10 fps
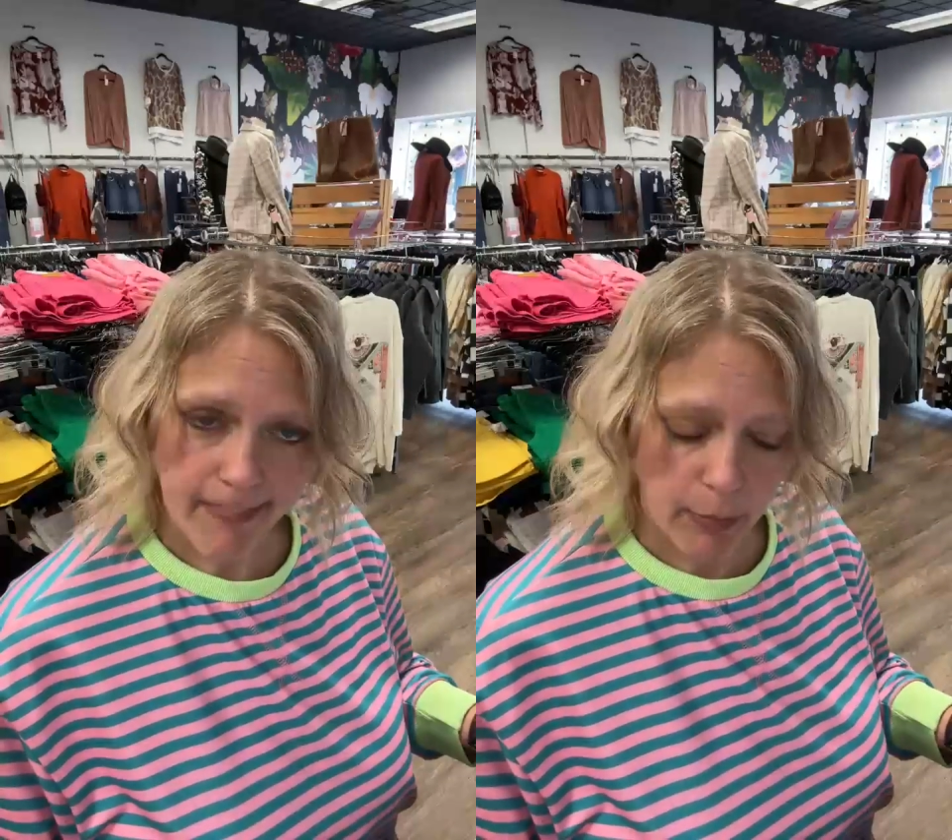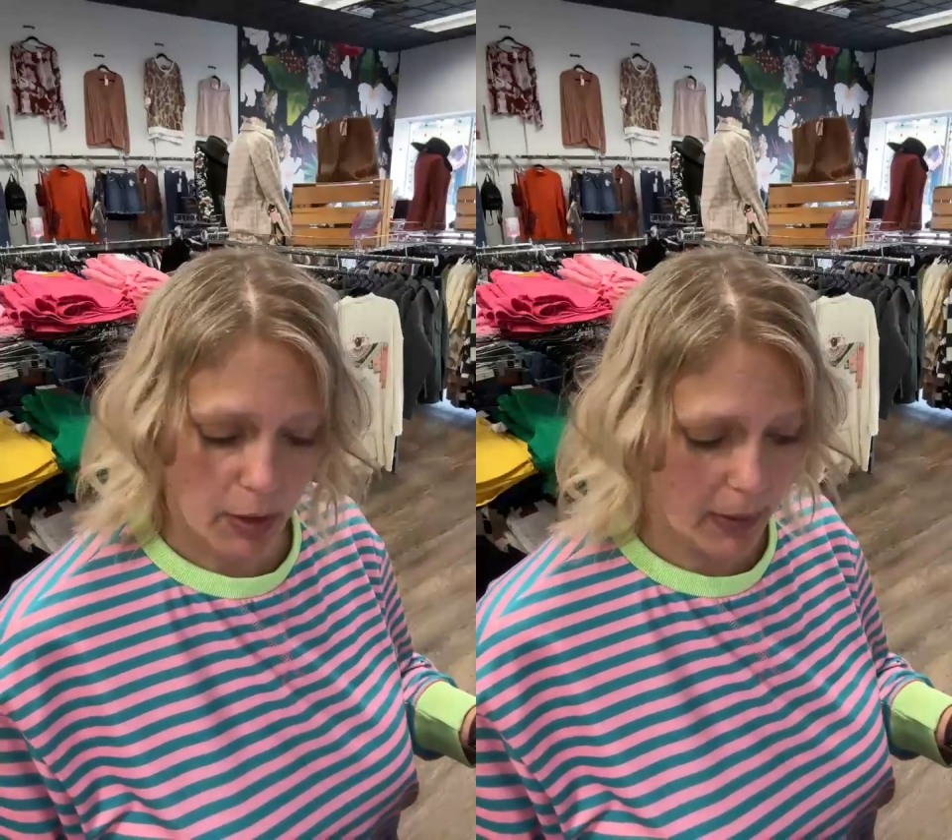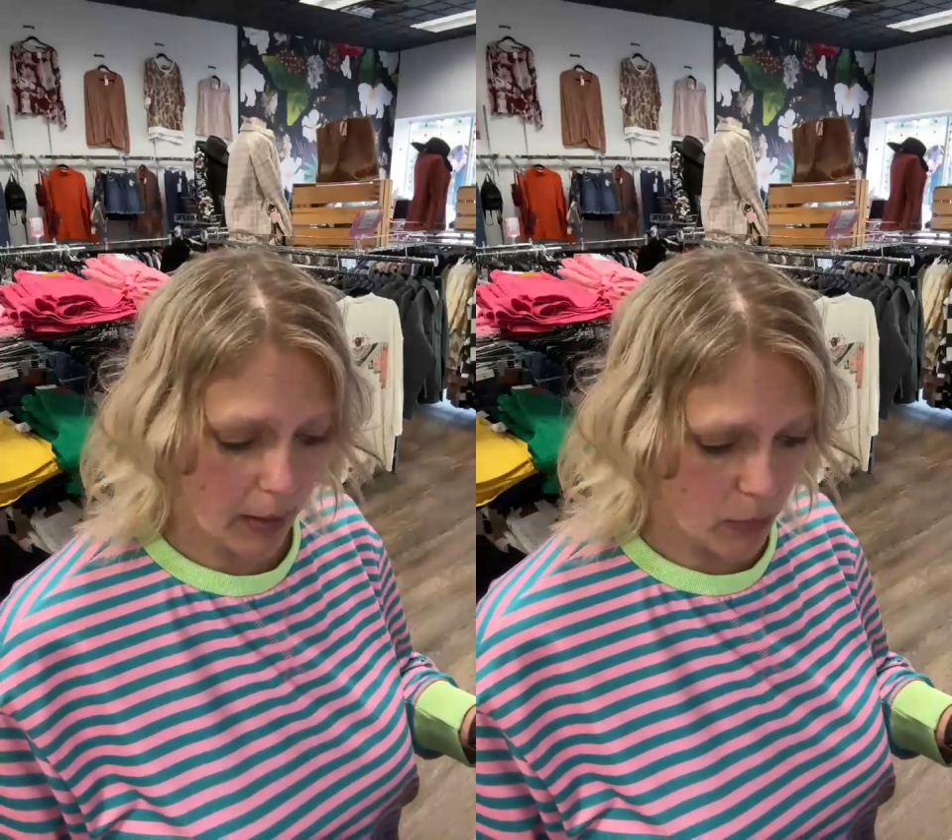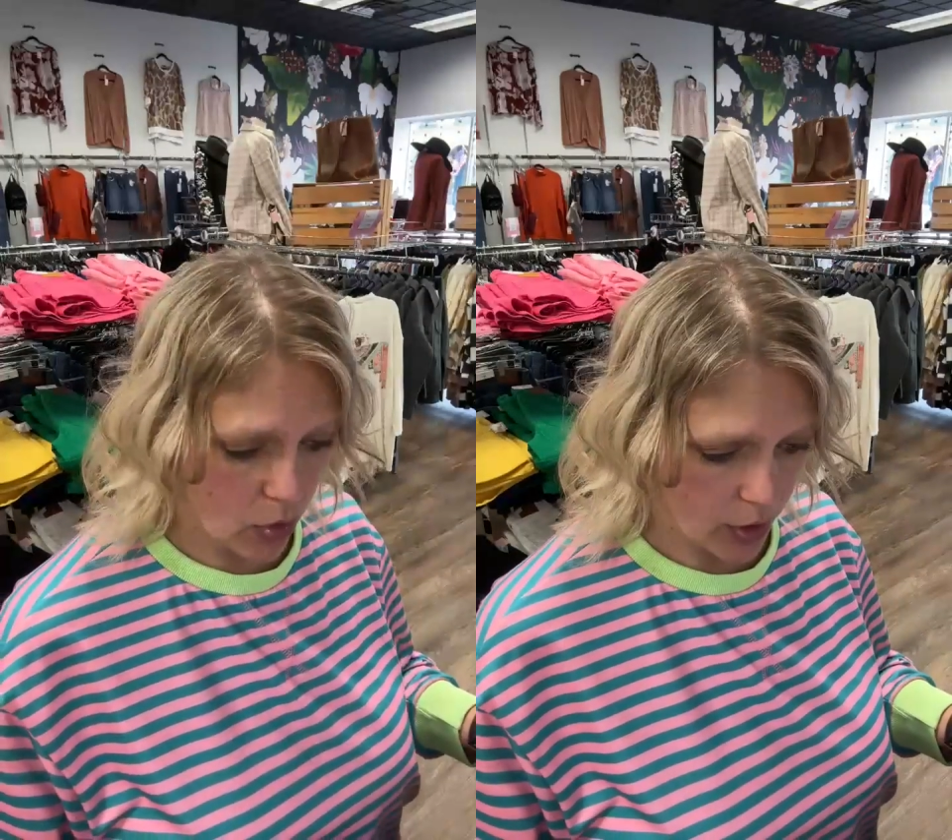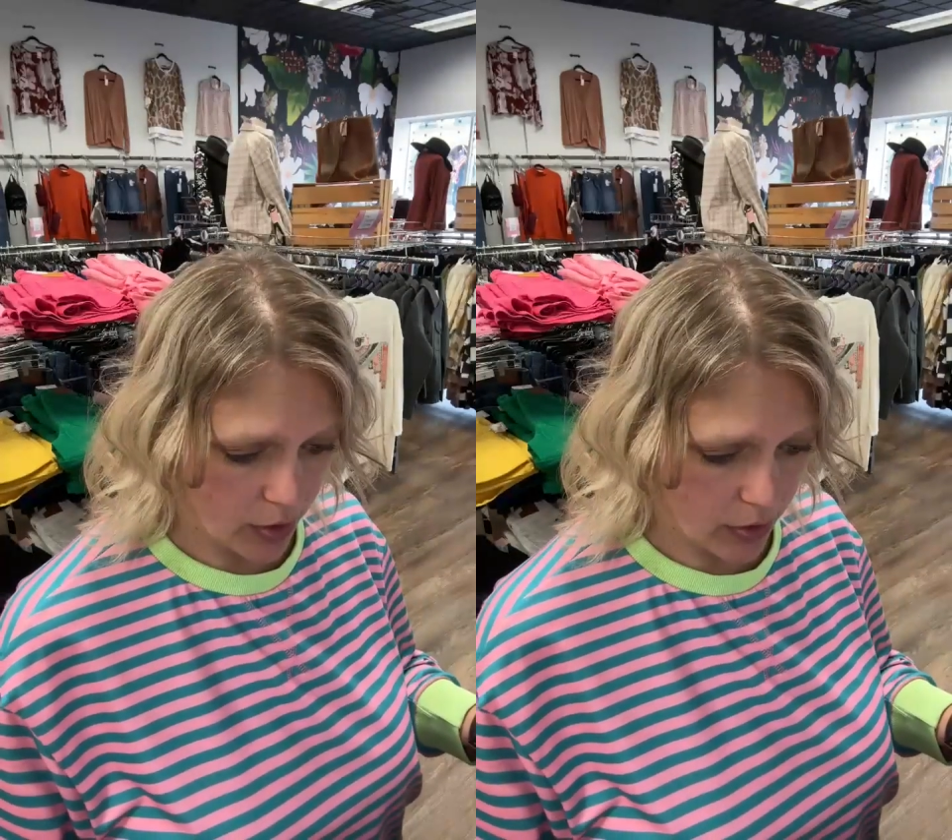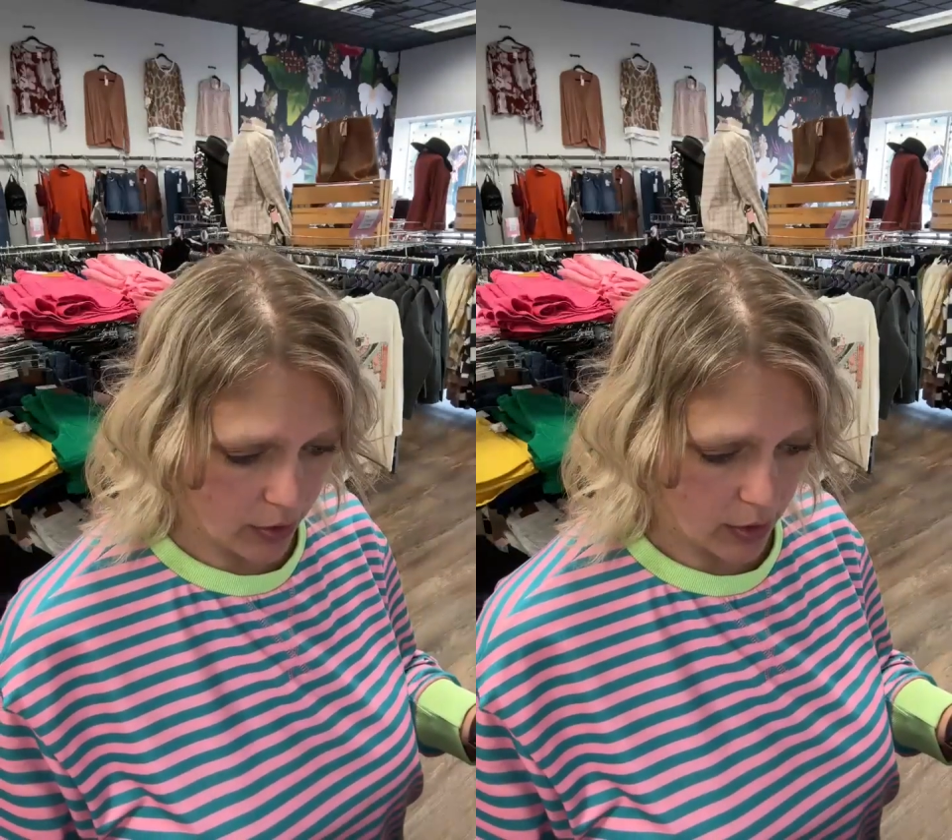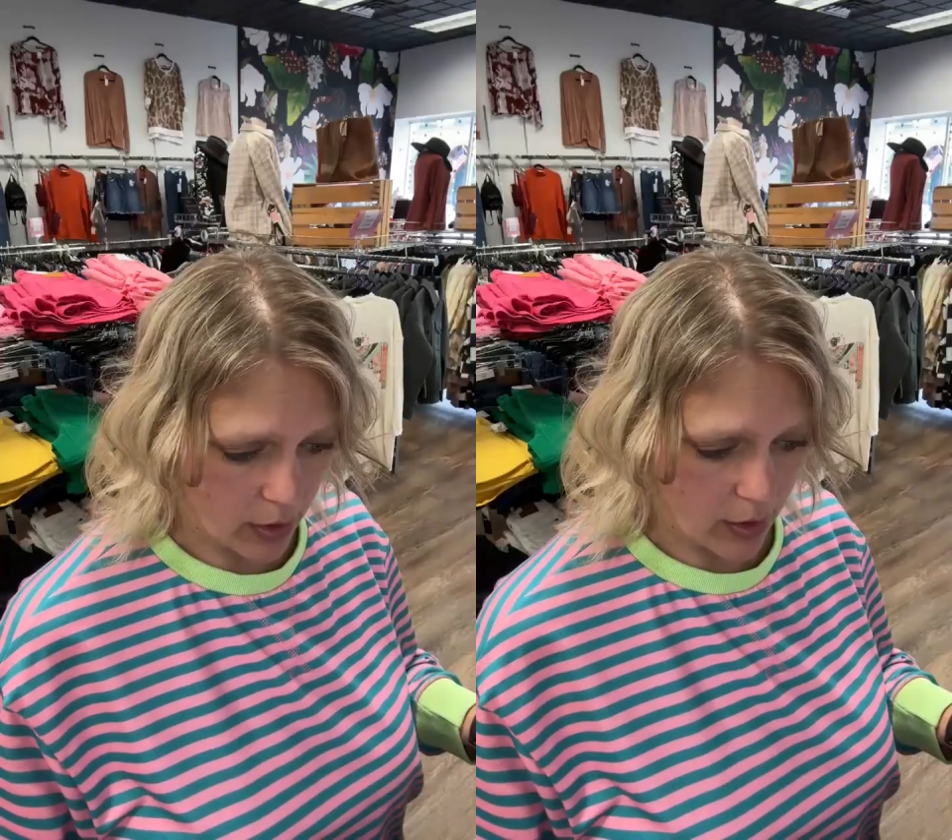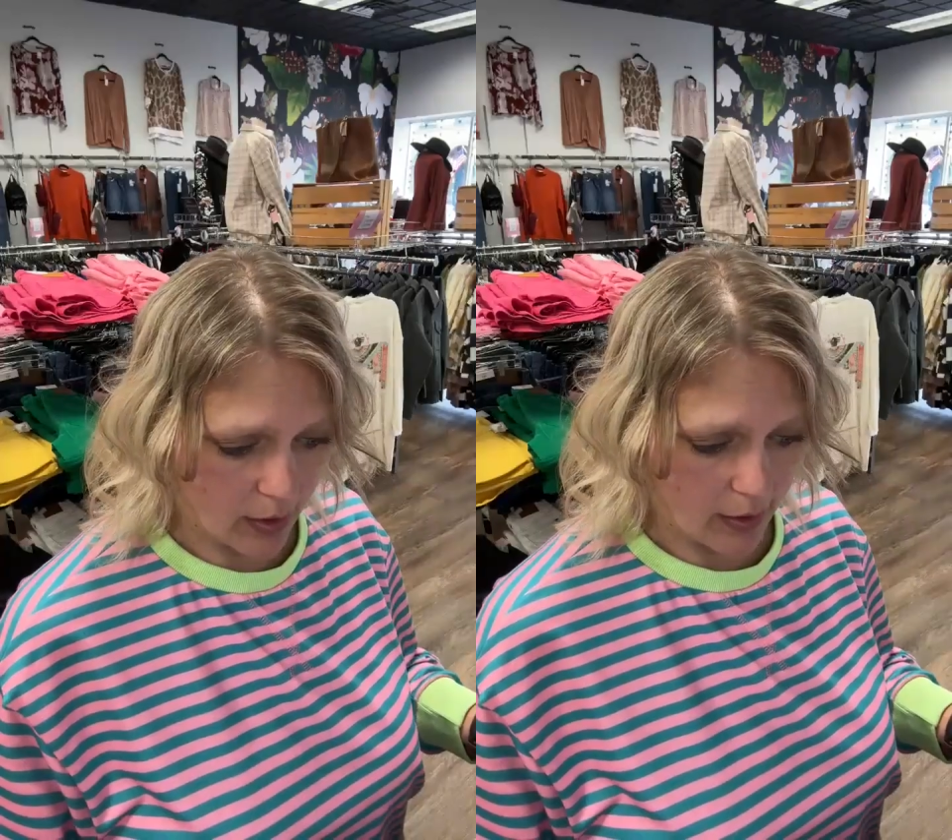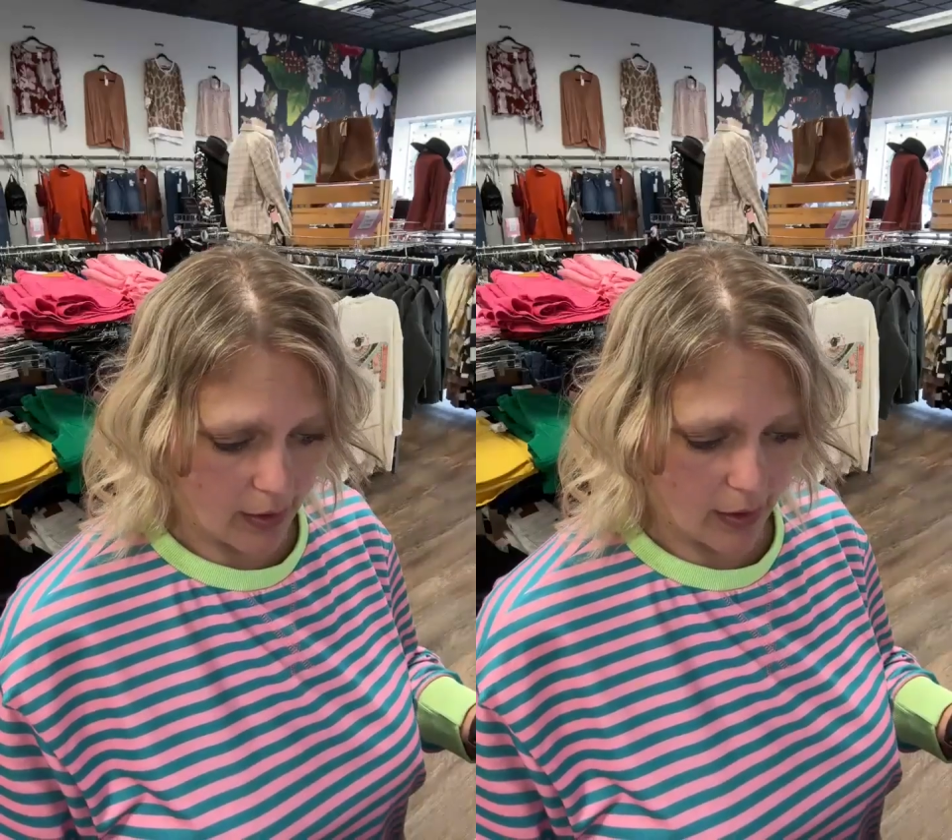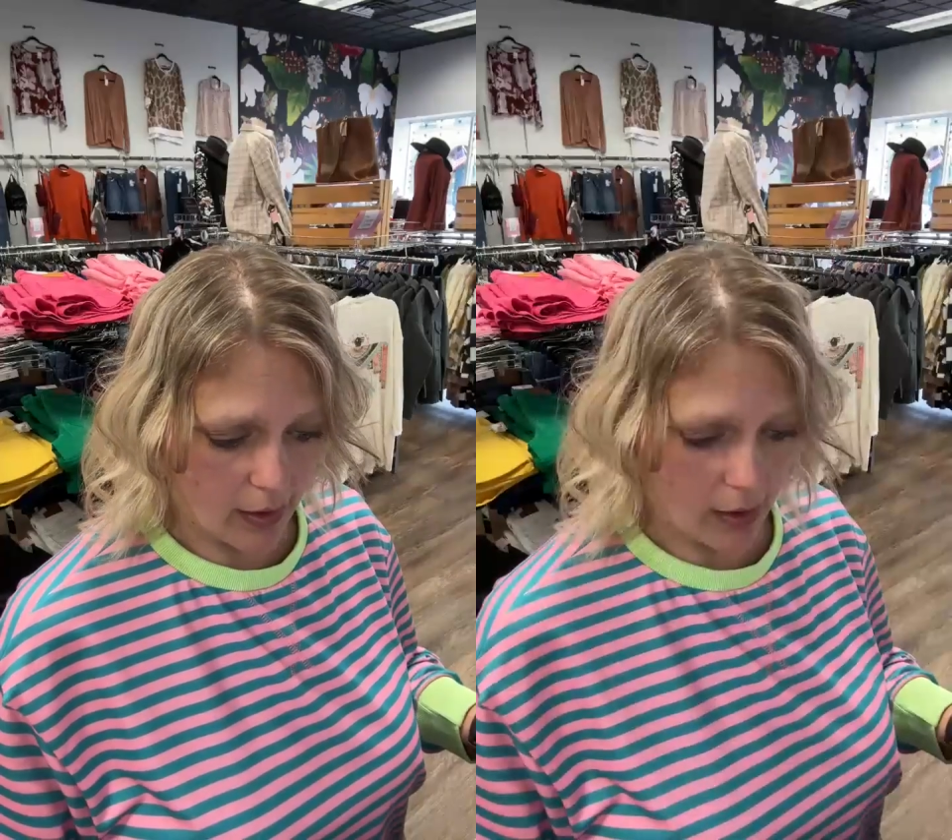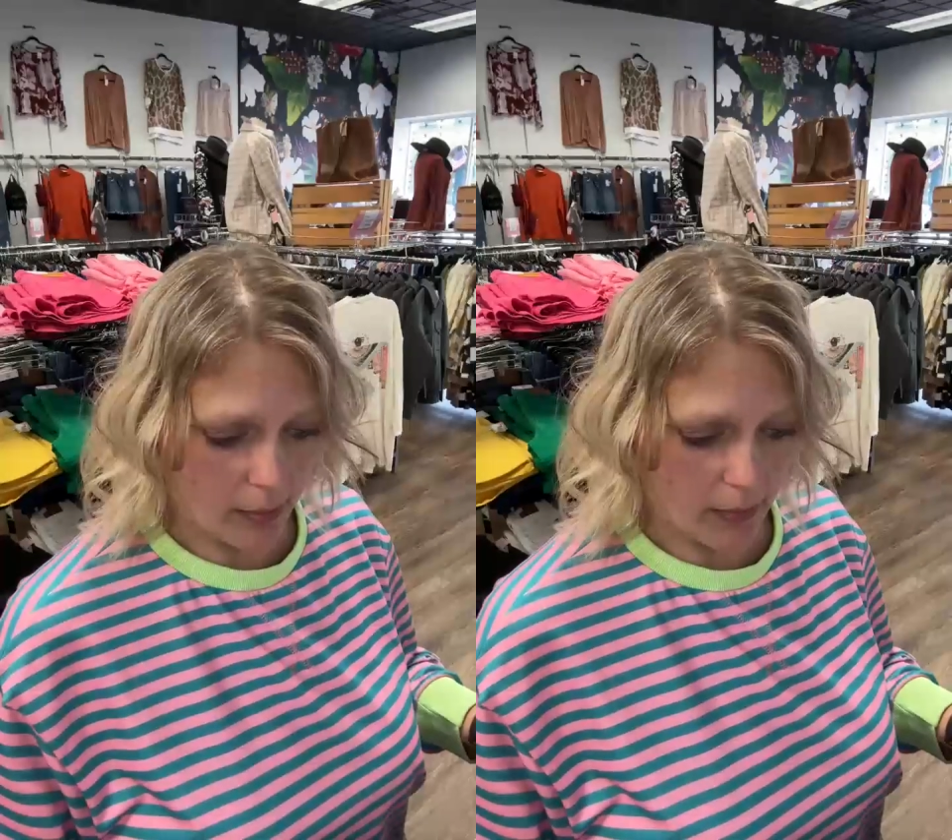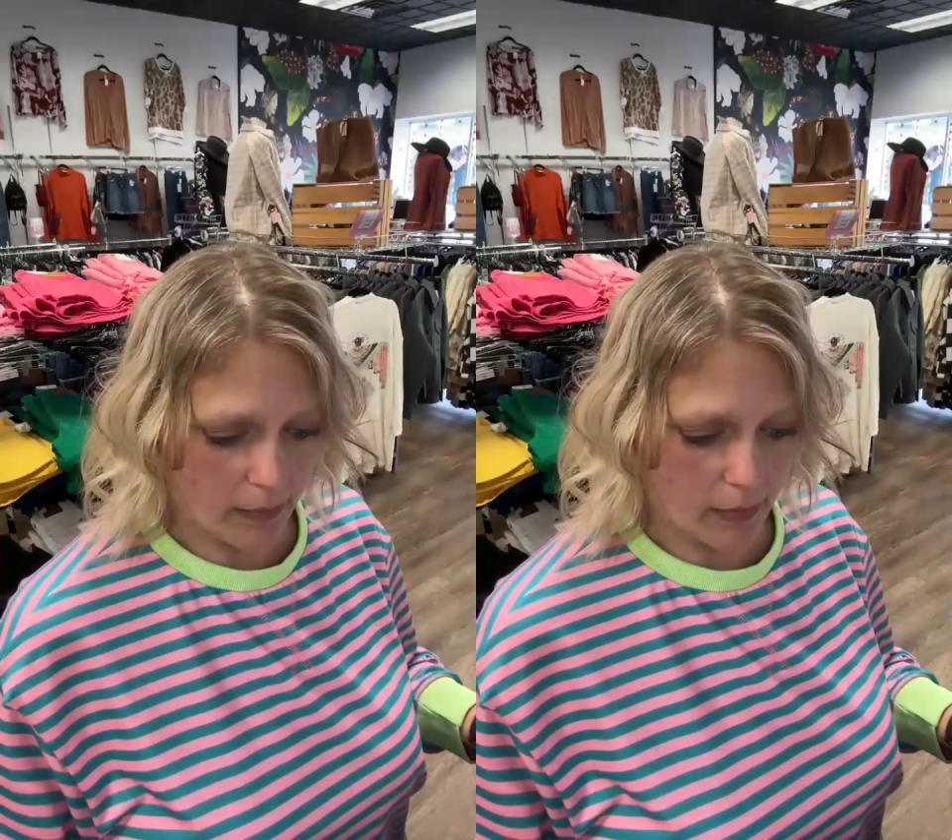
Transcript: I'm going to be up north um,